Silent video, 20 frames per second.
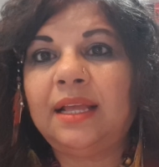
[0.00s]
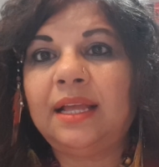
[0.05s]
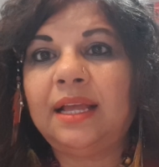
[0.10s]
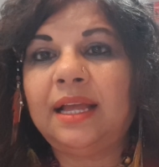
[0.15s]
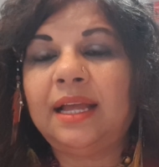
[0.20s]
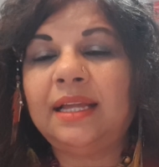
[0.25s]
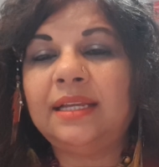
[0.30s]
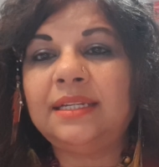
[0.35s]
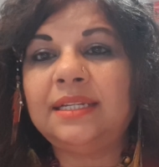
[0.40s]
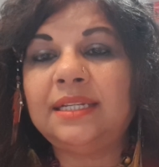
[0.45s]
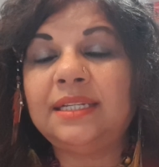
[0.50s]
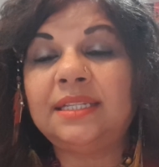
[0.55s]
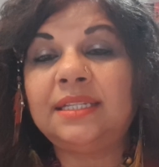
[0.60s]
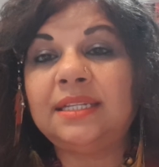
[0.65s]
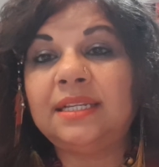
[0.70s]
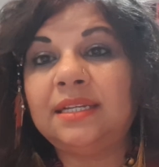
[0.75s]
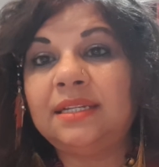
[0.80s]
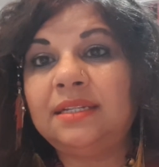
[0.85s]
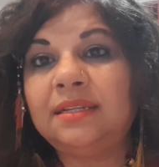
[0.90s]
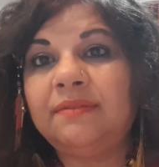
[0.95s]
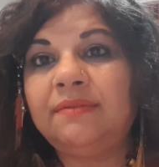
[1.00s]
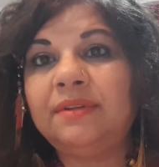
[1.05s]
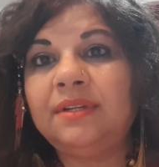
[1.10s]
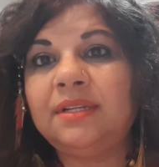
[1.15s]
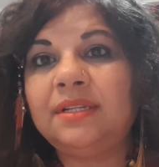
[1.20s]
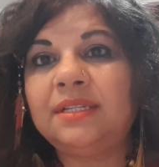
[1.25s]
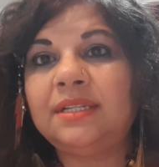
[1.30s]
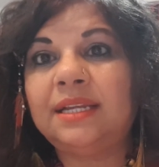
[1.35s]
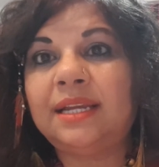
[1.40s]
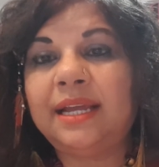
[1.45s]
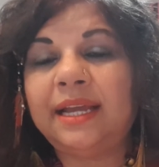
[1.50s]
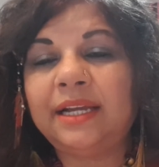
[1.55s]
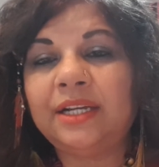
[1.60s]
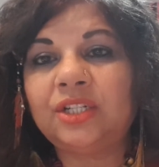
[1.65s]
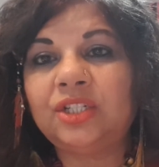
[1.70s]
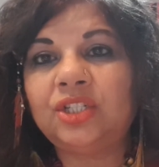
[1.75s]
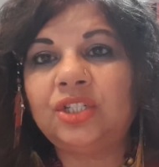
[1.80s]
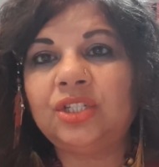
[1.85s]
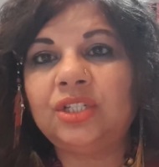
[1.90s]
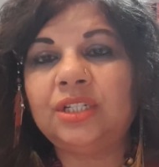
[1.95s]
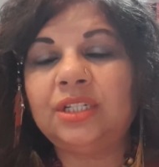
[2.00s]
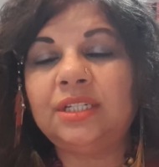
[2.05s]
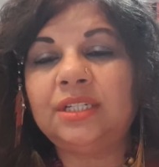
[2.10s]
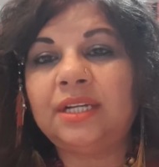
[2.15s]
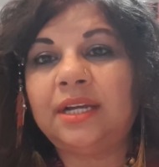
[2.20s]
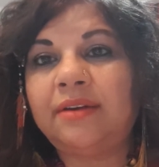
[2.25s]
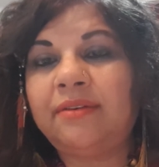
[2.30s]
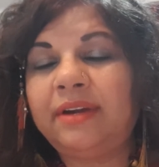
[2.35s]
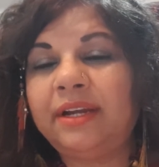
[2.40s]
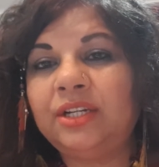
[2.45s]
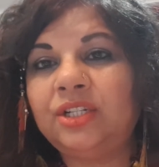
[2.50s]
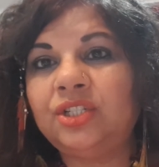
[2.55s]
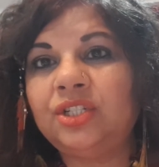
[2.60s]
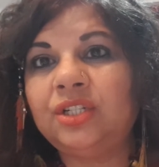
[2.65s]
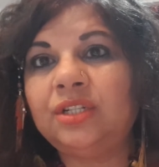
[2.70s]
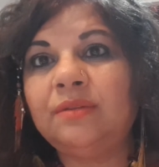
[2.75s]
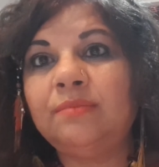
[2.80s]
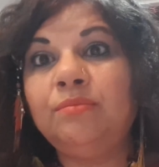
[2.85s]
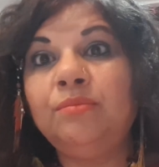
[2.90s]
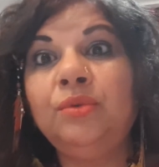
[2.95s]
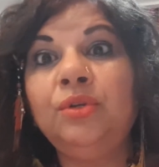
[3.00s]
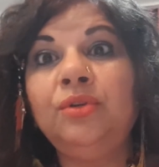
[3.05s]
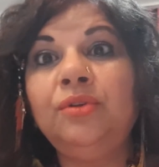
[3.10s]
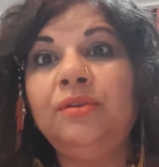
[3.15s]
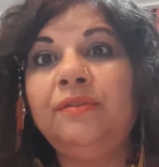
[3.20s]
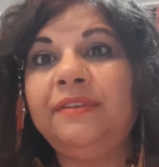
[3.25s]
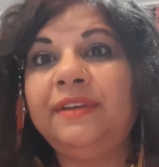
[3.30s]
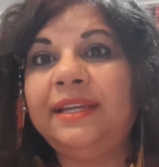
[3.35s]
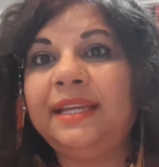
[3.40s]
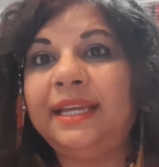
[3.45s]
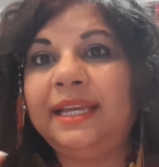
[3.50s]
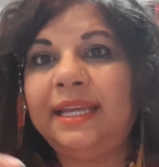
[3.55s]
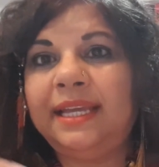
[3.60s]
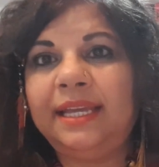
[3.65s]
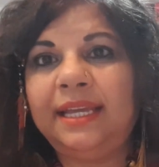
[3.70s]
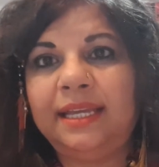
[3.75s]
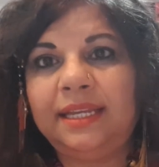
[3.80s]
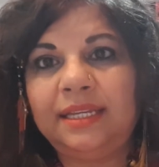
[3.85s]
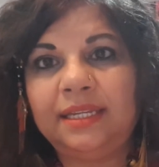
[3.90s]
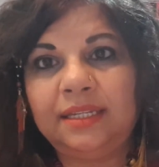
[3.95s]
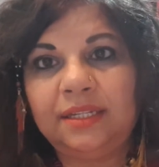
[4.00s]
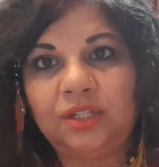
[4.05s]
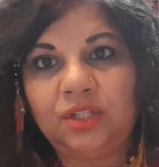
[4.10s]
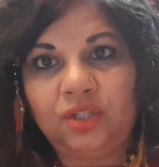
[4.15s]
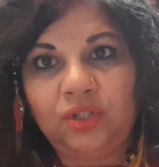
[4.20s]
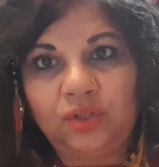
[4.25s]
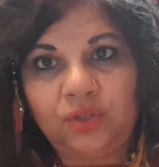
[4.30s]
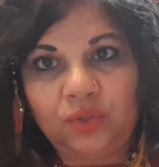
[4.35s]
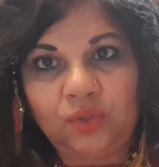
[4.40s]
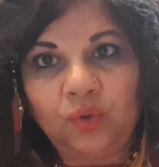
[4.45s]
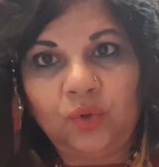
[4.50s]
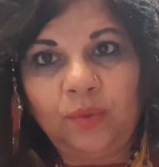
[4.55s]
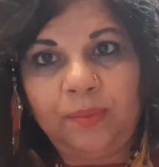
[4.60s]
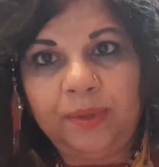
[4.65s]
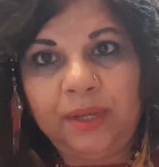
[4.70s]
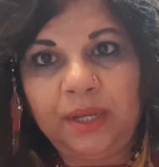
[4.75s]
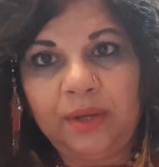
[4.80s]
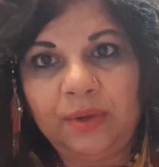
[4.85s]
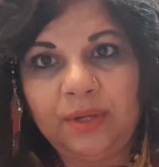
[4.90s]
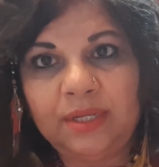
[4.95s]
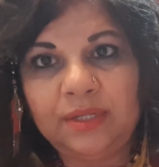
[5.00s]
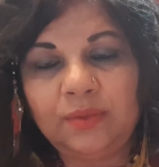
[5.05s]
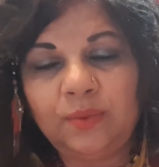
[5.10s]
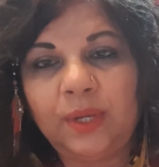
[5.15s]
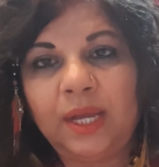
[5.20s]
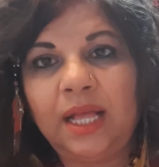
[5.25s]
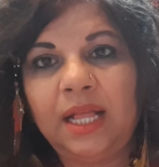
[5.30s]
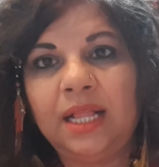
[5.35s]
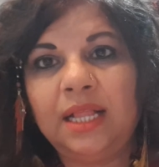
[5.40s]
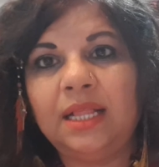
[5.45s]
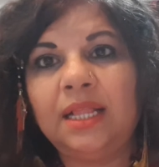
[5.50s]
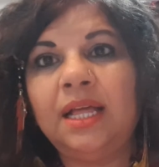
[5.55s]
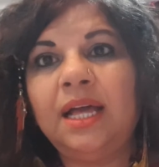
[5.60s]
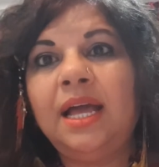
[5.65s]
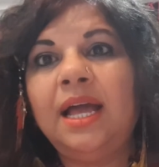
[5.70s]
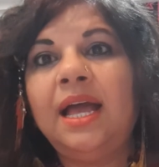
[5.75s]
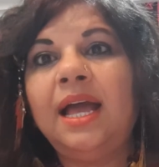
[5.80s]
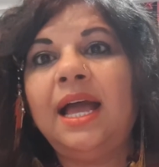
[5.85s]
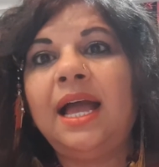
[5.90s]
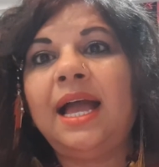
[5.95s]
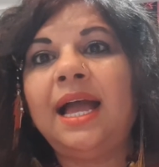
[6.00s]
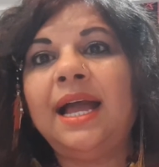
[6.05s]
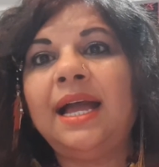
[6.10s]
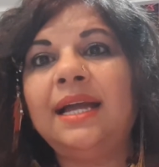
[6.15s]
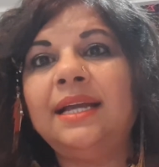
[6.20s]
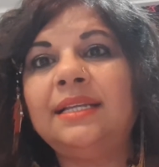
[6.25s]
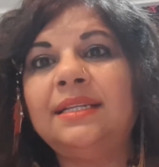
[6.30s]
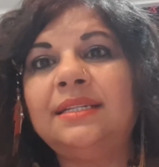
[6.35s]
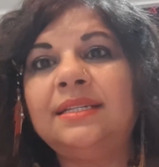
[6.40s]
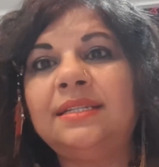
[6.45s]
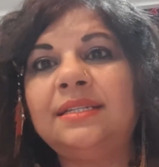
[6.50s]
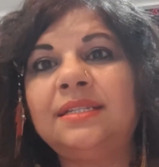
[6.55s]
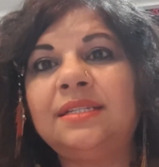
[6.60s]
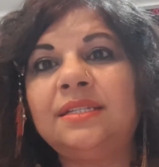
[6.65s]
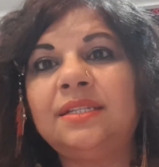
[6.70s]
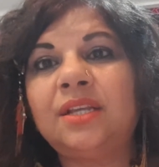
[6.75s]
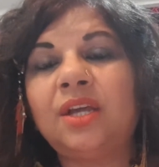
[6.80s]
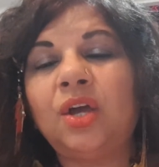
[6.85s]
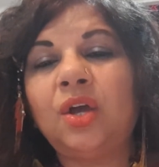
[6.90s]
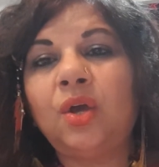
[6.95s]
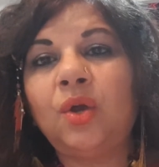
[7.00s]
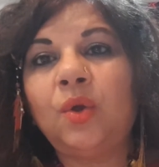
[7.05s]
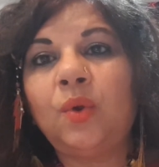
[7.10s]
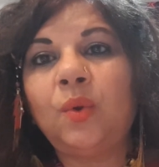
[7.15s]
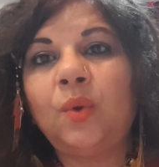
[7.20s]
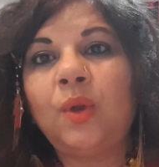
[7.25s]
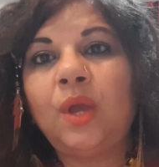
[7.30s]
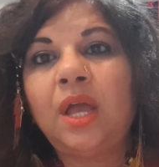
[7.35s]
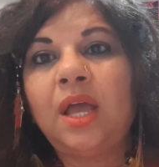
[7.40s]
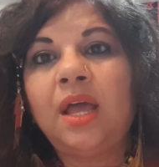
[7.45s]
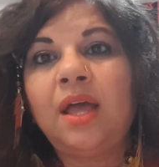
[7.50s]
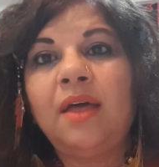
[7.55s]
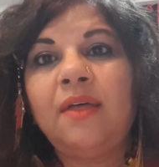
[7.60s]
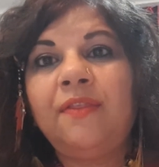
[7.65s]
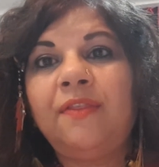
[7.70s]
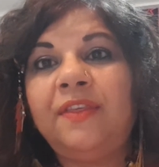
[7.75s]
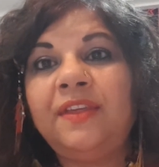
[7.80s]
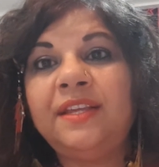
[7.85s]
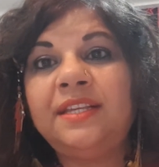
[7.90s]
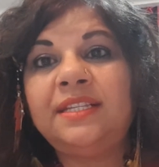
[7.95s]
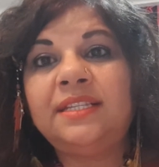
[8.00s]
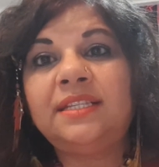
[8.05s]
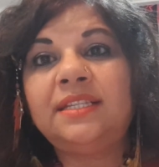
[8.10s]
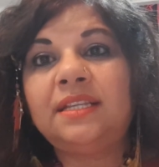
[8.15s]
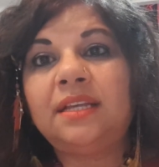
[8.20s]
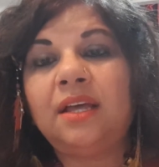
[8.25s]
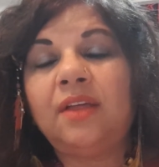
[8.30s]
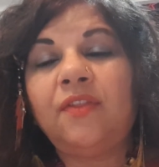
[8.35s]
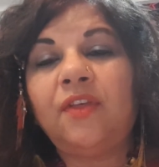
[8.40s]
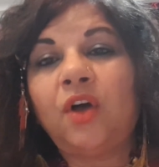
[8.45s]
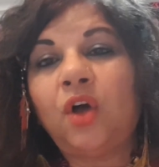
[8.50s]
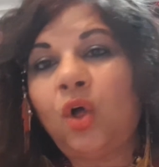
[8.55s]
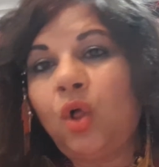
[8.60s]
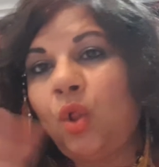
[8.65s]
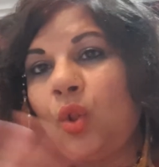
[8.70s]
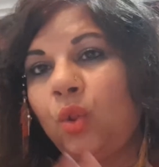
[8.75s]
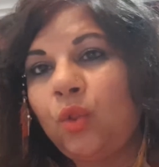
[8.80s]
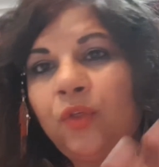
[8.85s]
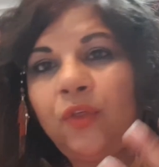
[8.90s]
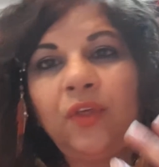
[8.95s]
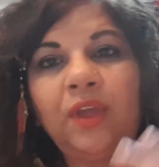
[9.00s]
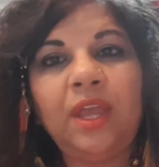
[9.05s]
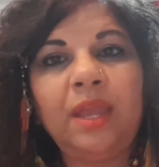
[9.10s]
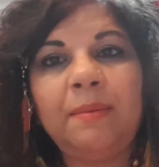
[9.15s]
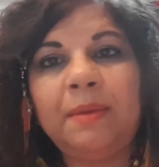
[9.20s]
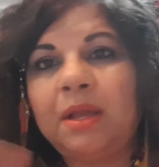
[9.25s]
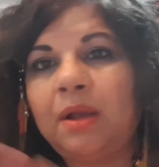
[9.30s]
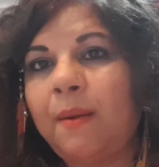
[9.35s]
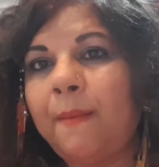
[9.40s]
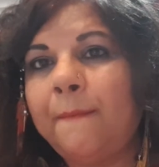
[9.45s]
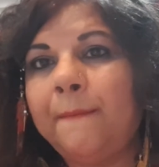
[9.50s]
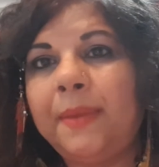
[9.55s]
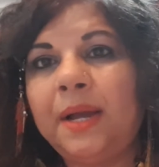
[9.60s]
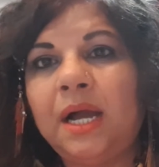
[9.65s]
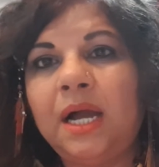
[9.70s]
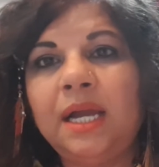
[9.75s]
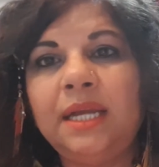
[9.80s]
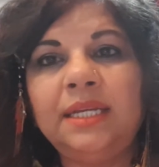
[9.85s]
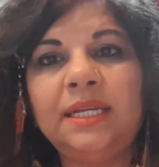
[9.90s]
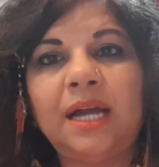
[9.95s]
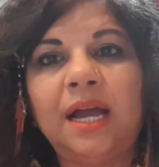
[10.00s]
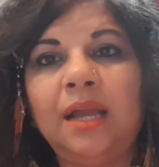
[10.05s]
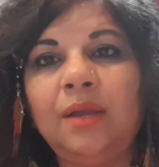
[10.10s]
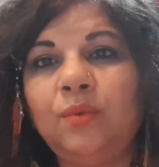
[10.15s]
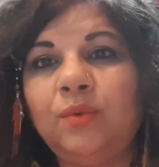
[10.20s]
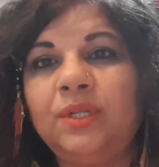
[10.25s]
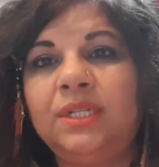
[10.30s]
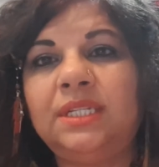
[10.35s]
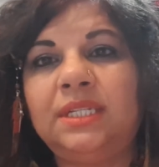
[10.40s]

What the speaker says: and assertiveness and action and direction, moving in to Scorpio as well. And so this, the whole theme combined, I would